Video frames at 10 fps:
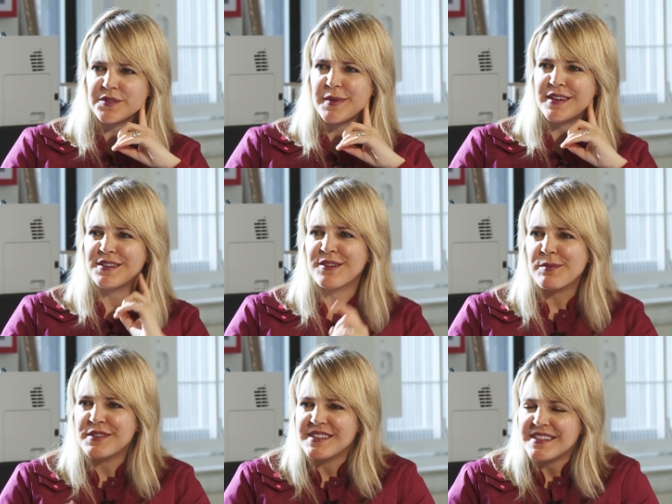demanding
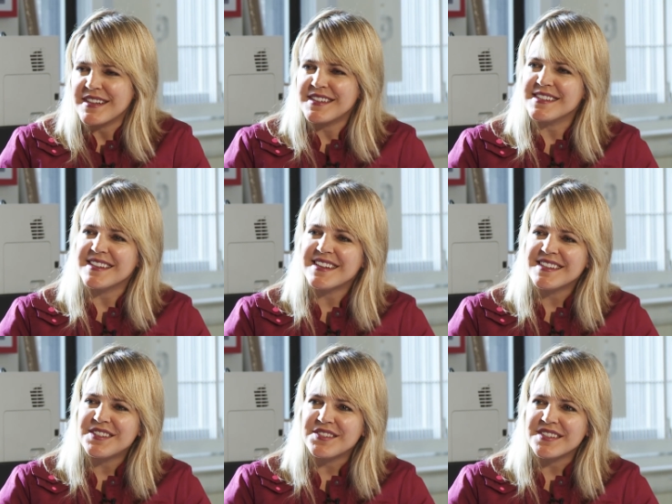representation? That's
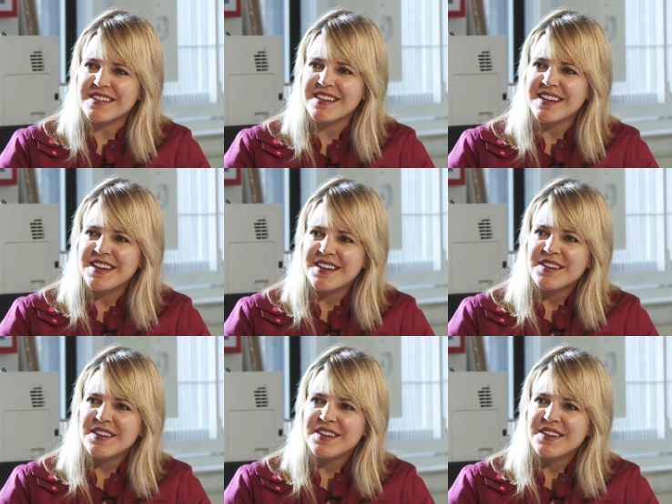we all were.